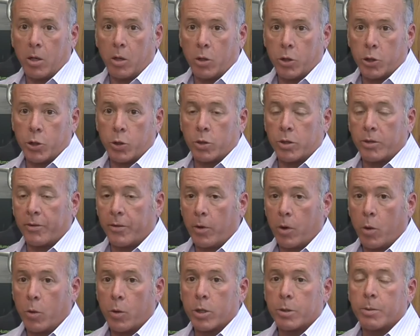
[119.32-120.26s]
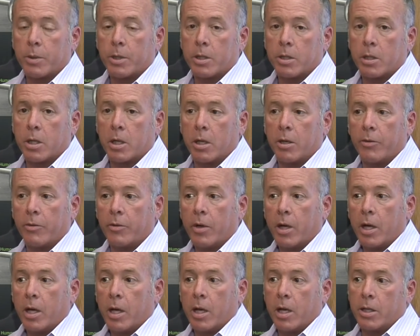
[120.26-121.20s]
Our shows have always been safe,
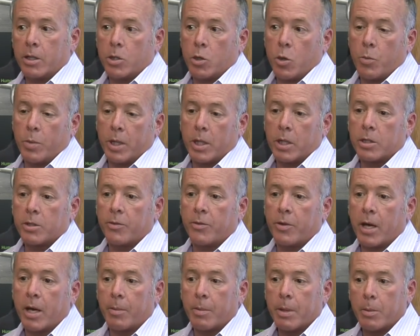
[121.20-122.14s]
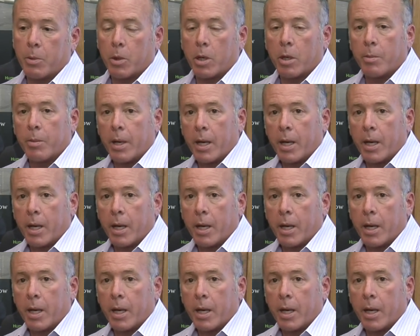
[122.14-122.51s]
and so because of that, people come